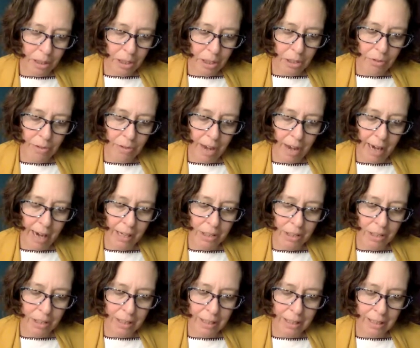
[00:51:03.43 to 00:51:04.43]
You've
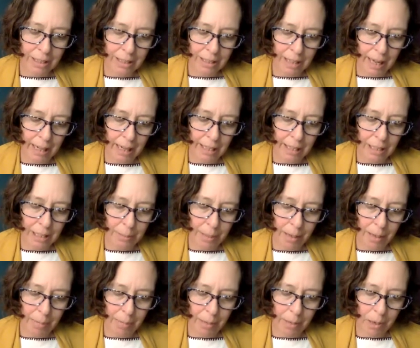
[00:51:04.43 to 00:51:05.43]
actually decided to
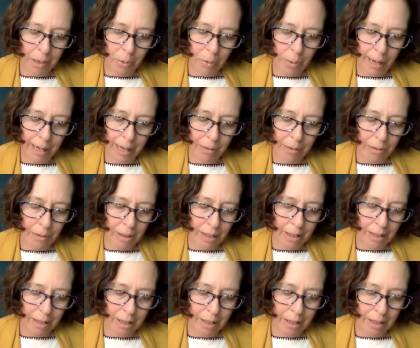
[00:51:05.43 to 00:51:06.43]
come awake
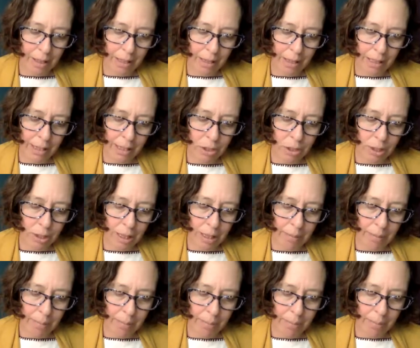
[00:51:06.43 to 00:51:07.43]
within the great
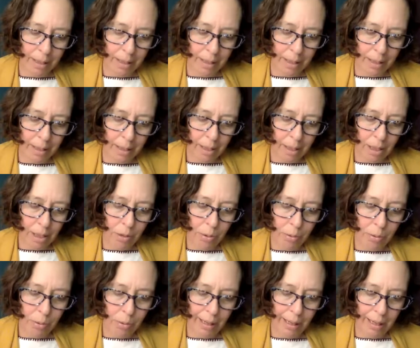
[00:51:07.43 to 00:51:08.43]
dream. You will
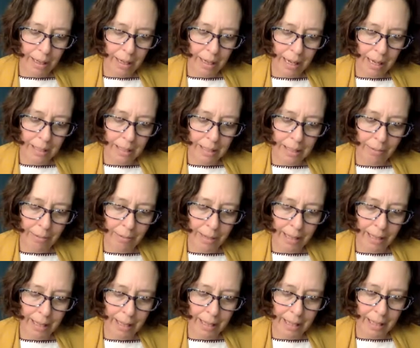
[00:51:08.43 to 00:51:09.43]
recognize that
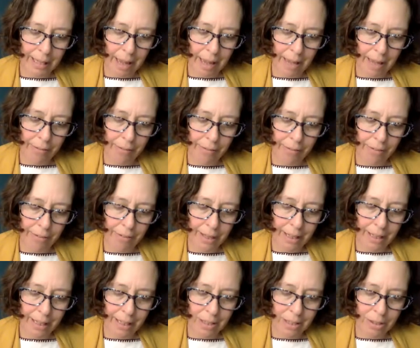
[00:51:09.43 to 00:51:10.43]
waking life
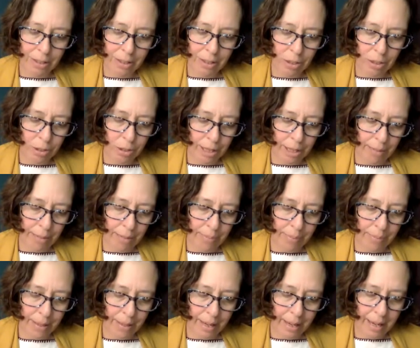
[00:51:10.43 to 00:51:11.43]
is the
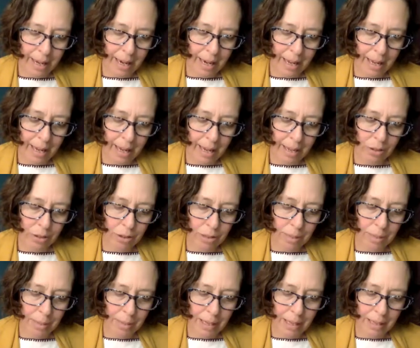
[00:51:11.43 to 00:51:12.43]
dream, and that
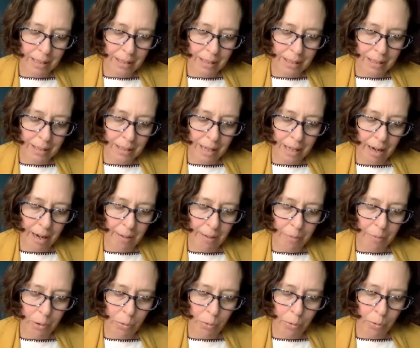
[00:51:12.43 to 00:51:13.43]
dreaming is the time
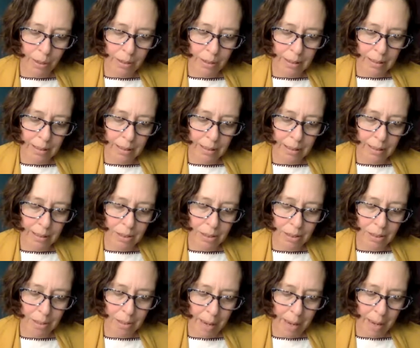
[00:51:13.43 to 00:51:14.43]
where real decisions
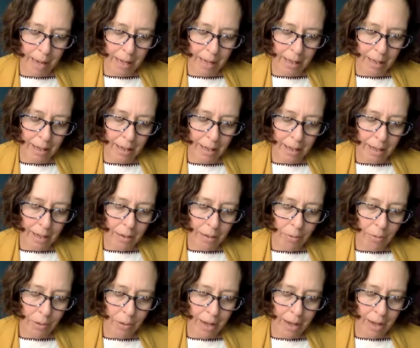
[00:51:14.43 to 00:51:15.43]
are made,
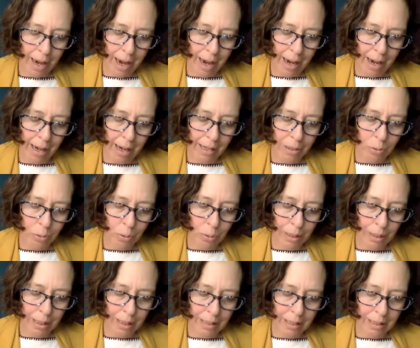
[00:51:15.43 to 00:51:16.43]
where the eyes
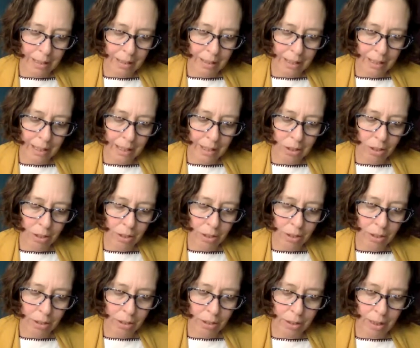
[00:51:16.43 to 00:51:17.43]
witness the
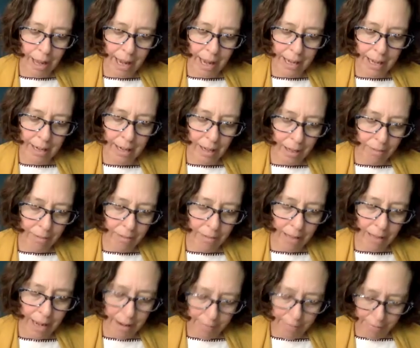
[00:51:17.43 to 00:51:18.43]
internal light of
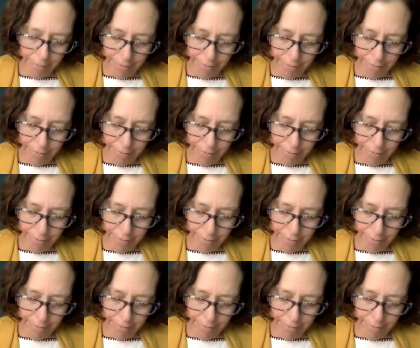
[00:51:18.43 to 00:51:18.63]
life.